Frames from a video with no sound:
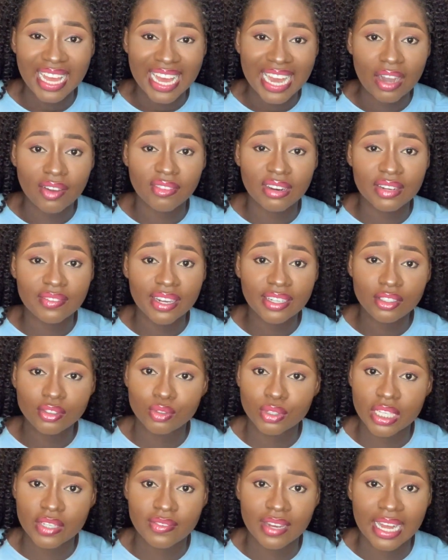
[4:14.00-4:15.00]
I would advise you
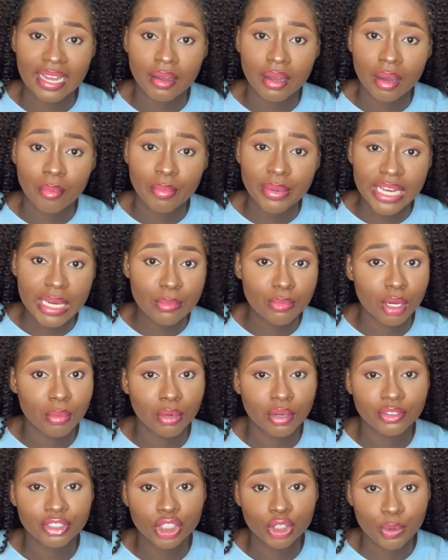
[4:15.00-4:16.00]
to give a minimum
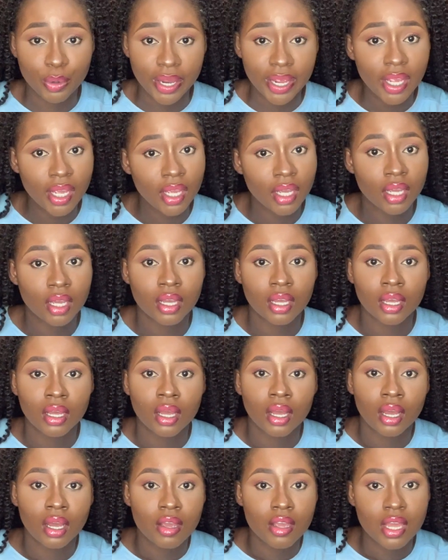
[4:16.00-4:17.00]
of 3,
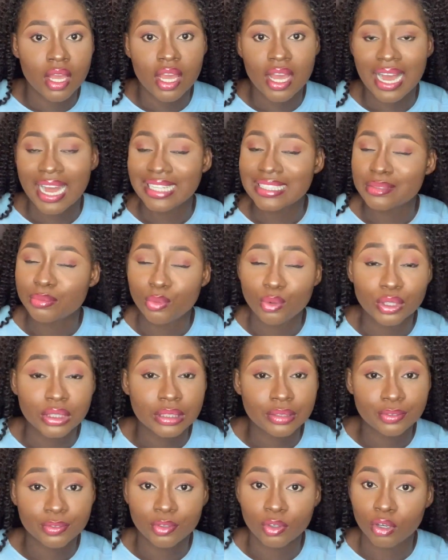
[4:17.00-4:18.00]
at most
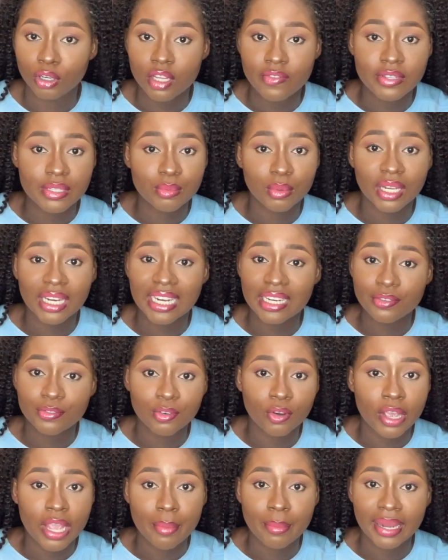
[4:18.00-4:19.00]
4. If it's more than
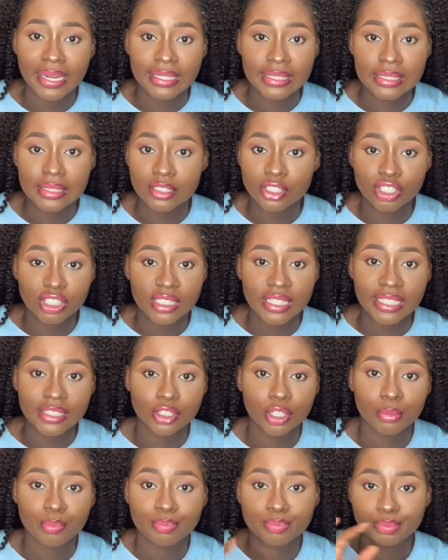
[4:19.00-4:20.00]
4, you might just end
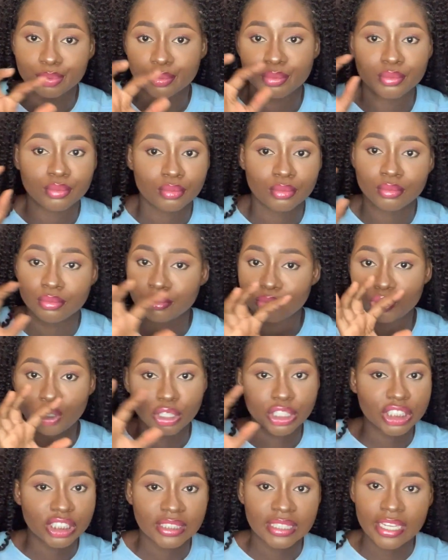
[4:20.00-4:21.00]
up
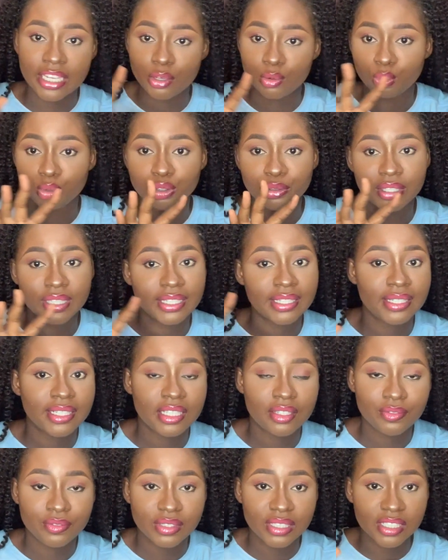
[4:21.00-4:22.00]
touching and you won't really
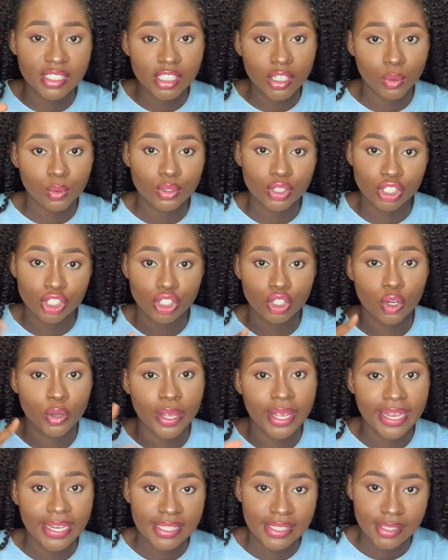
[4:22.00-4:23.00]
give details in your
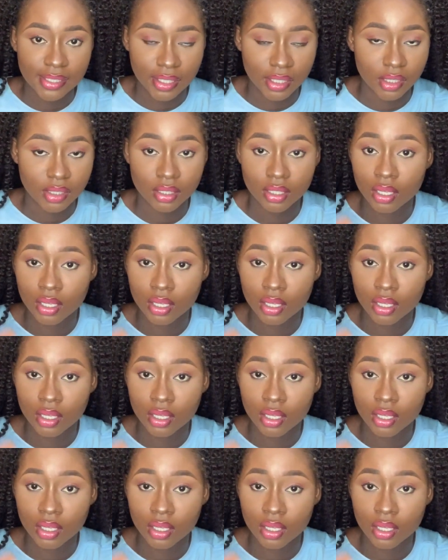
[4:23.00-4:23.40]
essays